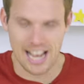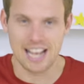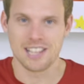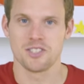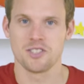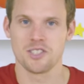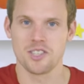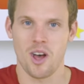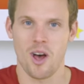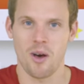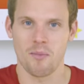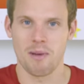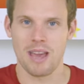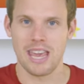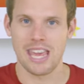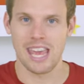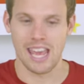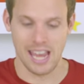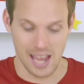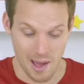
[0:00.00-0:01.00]
and start
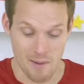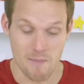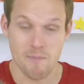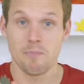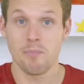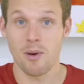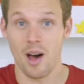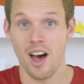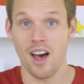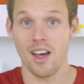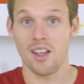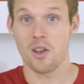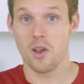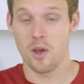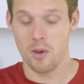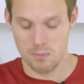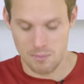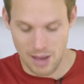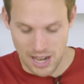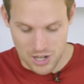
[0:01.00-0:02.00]
making it.
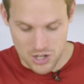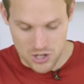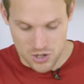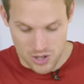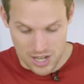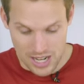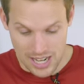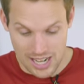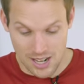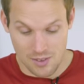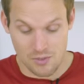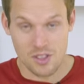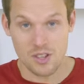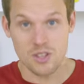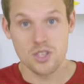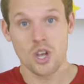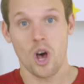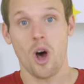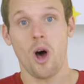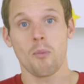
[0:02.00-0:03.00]
But make sure you leave the
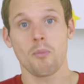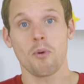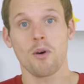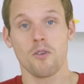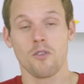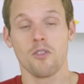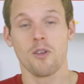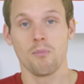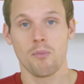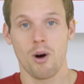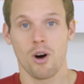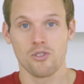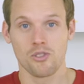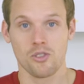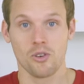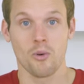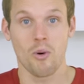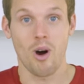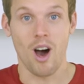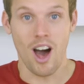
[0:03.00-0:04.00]
top of the
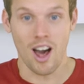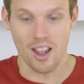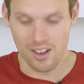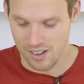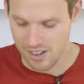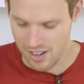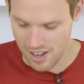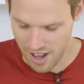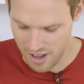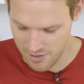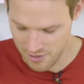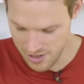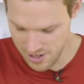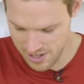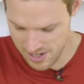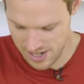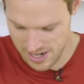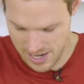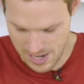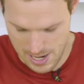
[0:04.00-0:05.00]
bottle uncovered.